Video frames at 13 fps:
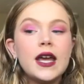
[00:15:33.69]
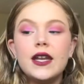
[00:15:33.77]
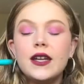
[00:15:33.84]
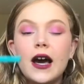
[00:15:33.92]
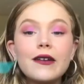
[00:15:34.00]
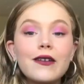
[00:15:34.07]

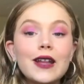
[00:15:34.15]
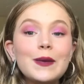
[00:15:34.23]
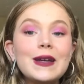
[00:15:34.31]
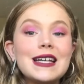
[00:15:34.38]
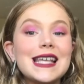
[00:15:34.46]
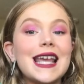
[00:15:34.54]
Not only
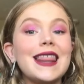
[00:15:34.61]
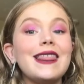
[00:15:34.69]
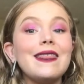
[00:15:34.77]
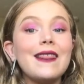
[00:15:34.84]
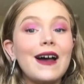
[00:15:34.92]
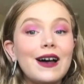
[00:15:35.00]
because I
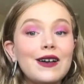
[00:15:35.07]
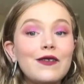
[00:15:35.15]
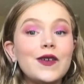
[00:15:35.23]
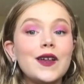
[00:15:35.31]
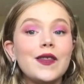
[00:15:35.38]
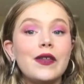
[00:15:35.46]

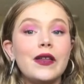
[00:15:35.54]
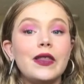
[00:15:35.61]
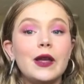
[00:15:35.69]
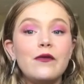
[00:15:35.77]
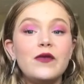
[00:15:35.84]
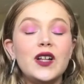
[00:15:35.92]
love the lip